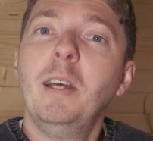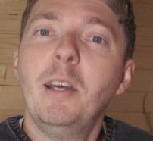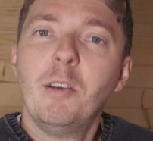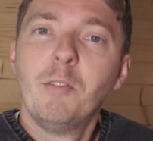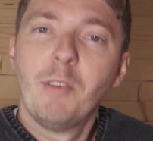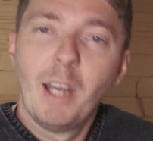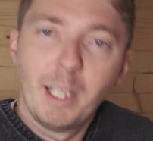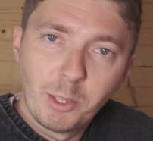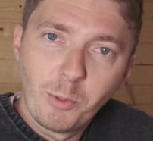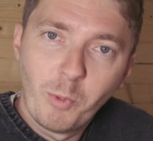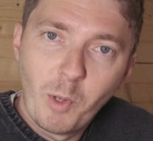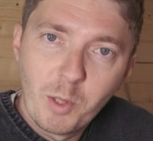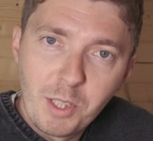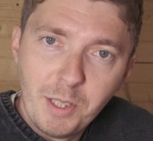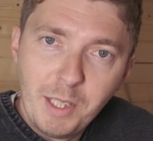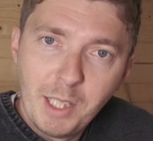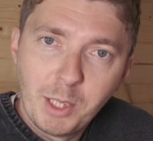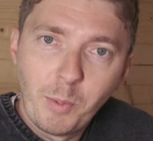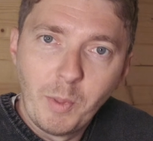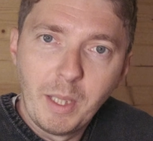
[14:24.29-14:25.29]
Thanks for watching
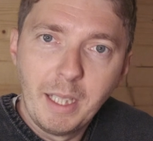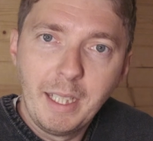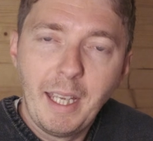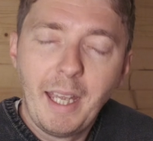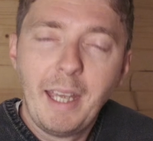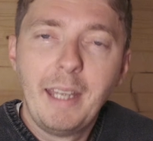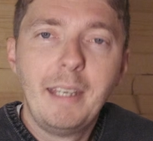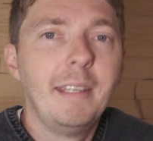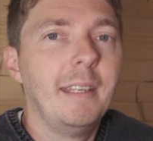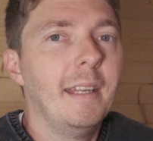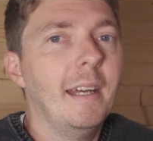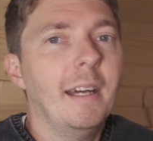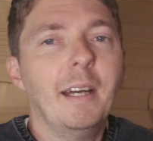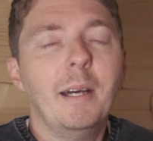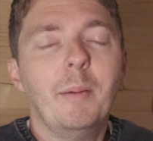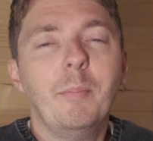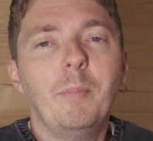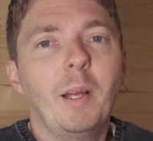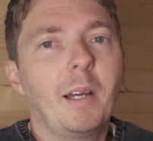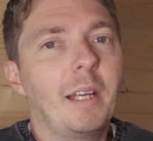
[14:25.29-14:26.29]
this one again.
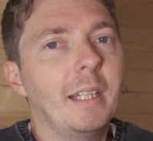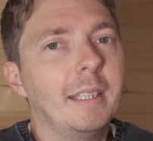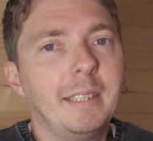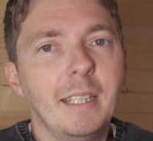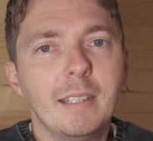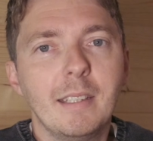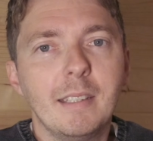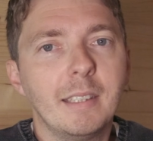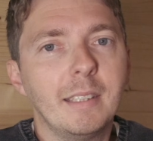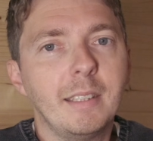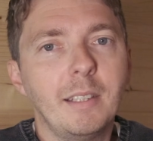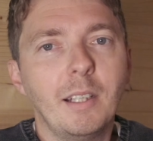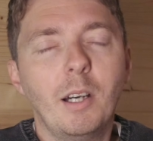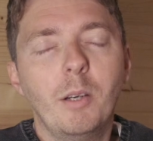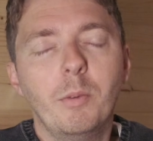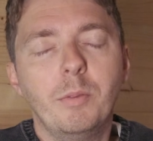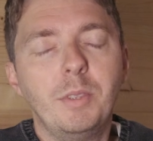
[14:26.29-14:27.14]
Like I said at the start,